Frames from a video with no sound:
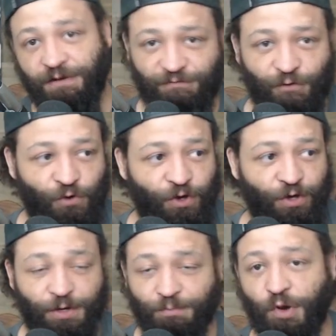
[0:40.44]

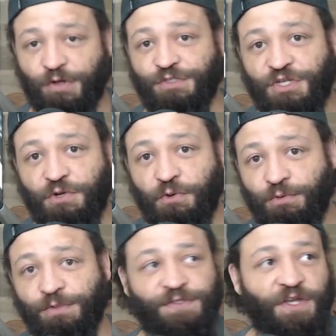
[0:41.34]
for Part
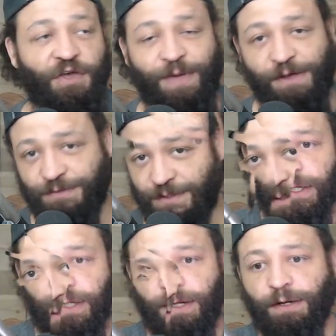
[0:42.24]
Two to come out.
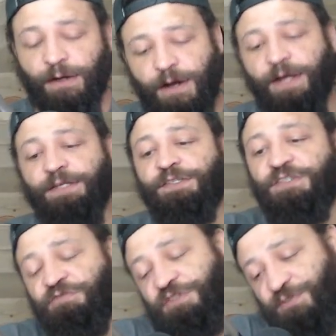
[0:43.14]
All right,
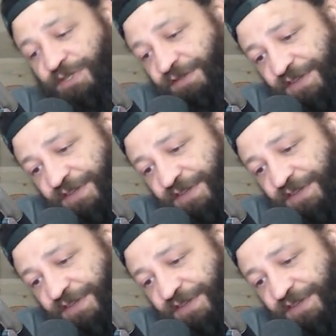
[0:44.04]
so in specific, the